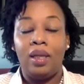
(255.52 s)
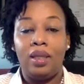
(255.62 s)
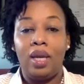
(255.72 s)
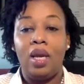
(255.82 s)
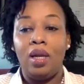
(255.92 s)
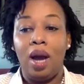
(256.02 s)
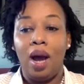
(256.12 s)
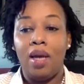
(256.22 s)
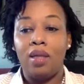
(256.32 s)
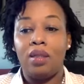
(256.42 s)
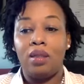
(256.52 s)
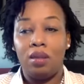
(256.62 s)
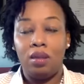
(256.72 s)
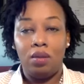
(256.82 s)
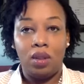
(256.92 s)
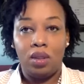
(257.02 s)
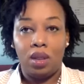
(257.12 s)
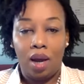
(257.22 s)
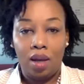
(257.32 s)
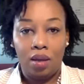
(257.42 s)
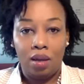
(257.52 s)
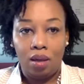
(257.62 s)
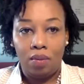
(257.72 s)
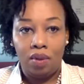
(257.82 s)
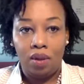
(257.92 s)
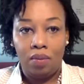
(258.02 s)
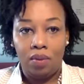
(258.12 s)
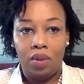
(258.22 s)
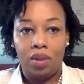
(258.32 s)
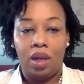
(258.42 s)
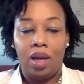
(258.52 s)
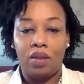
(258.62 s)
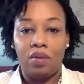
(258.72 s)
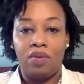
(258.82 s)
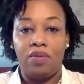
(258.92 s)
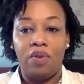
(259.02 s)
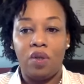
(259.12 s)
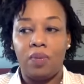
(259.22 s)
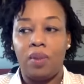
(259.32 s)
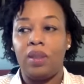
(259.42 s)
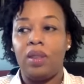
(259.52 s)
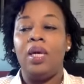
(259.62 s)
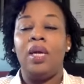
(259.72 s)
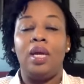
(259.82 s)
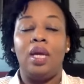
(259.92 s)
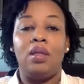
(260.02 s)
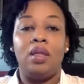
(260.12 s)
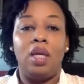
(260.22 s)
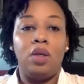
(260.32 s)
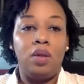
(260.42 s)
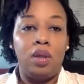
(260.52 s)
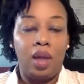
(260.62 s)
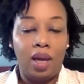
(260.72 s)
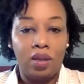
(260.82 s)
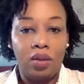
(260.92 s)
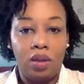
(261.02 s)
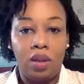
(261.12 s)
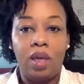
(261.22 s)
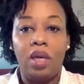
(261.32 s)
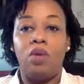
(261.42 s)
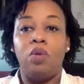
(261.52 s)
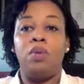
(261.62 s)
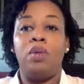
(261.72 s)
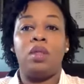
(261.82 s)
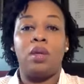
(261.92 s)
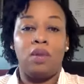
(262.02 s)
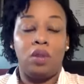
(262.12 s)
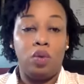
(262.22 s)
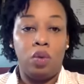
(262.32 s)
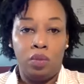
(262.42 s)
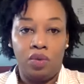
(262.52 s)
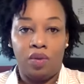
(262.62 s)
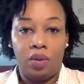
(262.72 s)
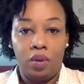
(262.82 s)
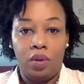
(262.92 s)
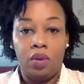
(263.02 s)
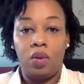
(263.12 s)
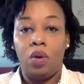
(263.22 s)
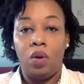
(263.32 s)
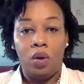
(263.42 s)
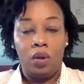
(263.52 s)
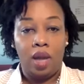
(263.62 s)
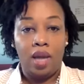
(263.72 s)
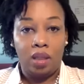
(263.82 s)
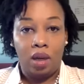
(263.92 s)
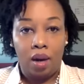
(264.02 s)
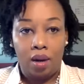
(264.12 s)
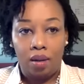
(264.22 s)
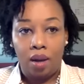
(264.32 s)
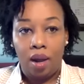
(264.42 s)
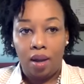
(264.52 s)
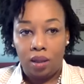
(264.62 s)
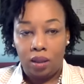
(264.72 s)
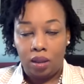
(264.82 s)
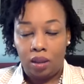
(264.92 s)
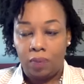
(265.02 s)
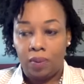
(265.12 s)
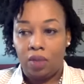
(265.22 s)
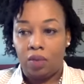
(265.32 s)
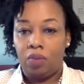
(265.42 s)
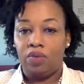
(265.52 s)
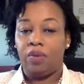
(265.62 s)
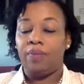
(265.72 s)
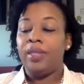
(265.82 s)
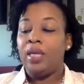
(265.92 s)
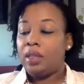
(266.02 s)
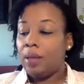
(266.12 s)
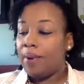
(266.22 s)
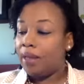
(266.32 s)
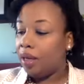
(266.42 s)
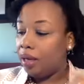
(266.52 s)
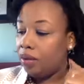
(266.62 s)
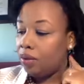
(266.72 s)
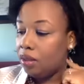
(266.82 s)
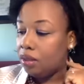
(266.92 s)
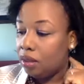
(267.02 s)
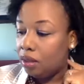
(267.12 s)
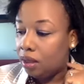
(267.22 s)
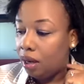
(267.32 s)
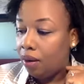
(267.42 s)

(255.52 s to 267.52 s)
then ICE, which is Immigration Customs Enforcement, can take you in custody and you'll be subject to removal. So that's another expedited removal. Some other categories, it's